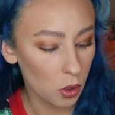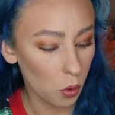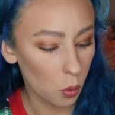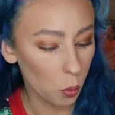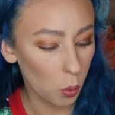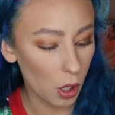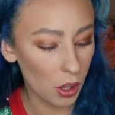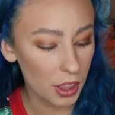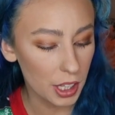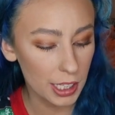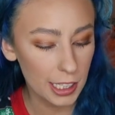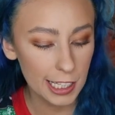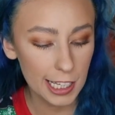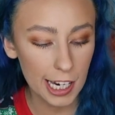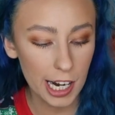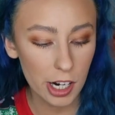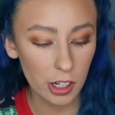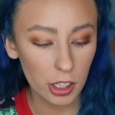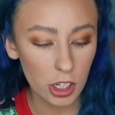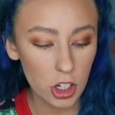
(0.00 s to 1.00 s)
what the
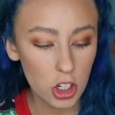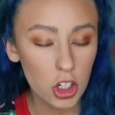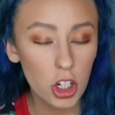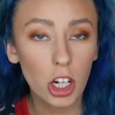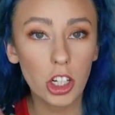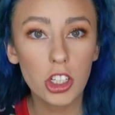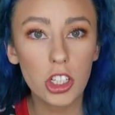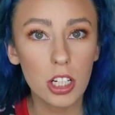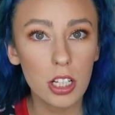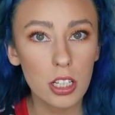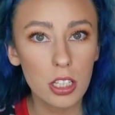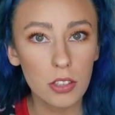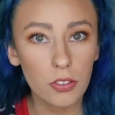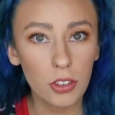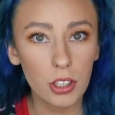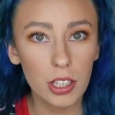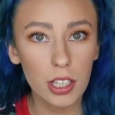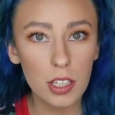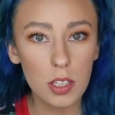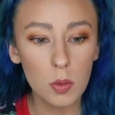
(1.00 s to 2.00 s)
care instructions
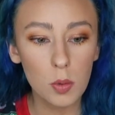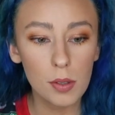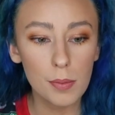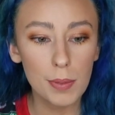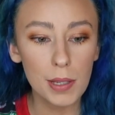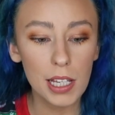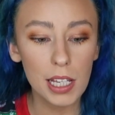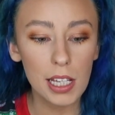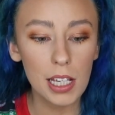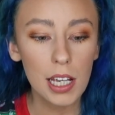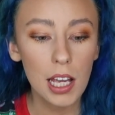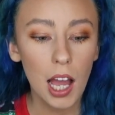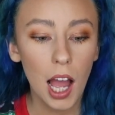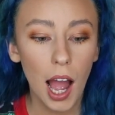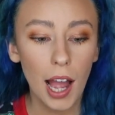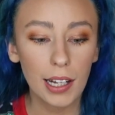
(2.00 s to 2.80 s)
for this would be.